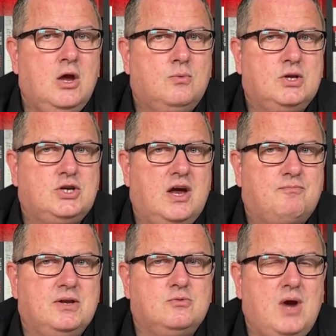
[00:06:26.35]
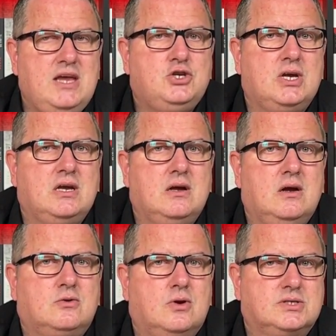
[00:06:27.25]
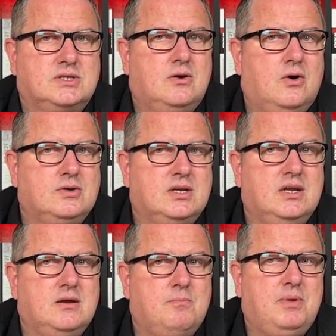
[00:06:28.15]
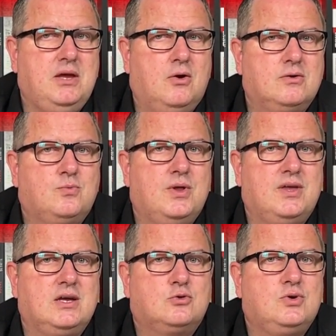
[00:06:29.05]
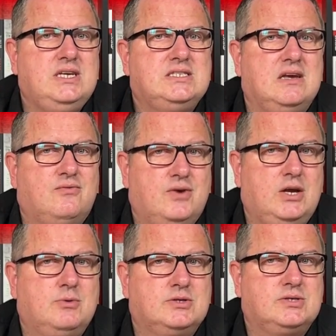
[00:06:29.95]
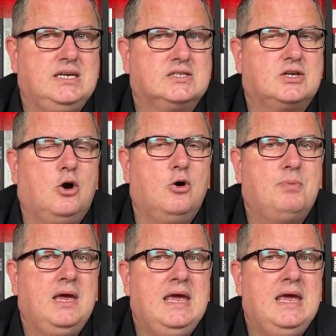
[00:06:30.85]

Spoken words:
which have been raging across the continent and beyond with increasing frequency and scope,